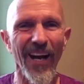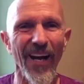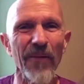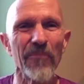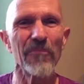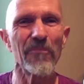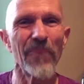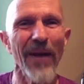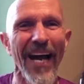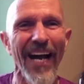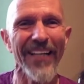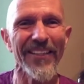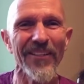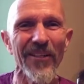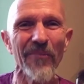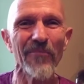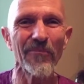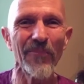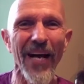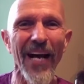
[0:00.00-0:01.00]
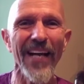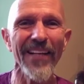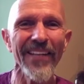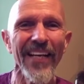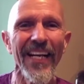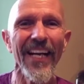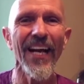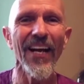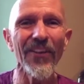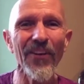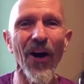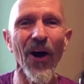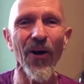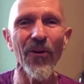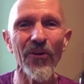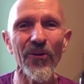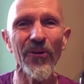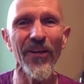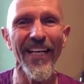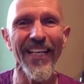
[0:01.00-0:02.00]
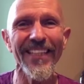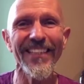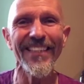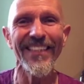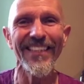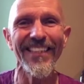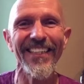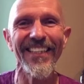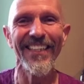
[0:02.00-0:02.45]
I'm backed by... Hello, Chris!